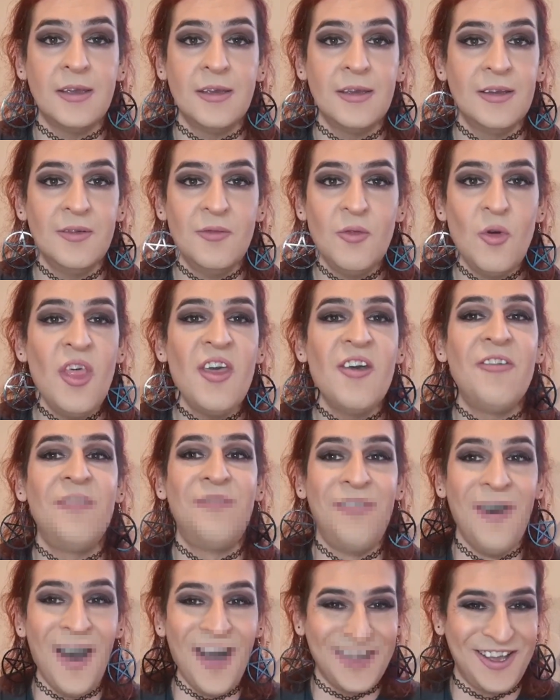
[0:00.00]
What the f***
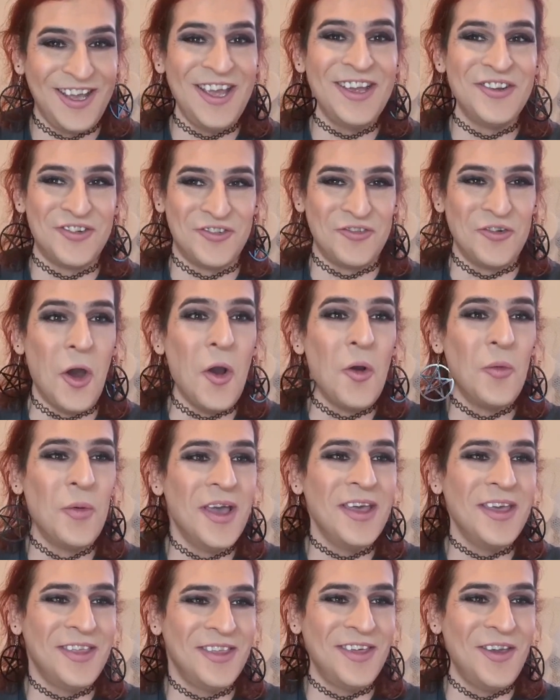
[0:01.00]
is wrong
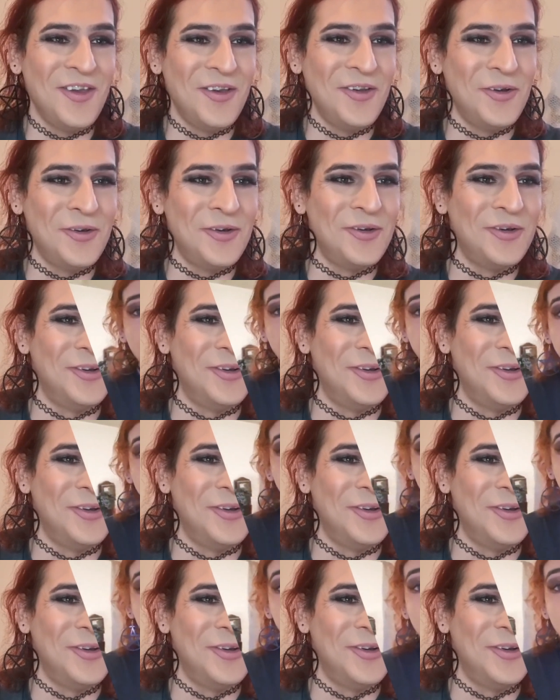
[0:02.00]
with you? Honestly,